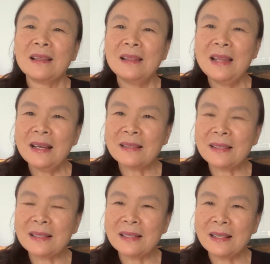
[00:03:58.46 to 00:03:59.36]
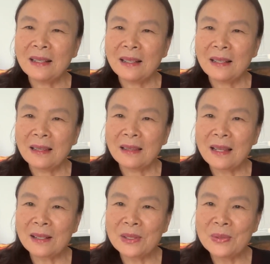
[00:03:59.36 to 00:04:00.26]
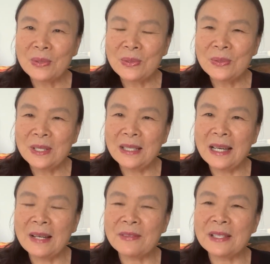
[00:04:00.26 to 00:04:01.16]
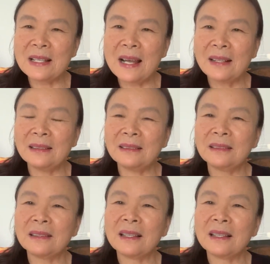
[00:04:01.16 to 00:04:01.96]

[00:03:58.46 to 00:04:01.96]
Next, Dr. Suzuki has selected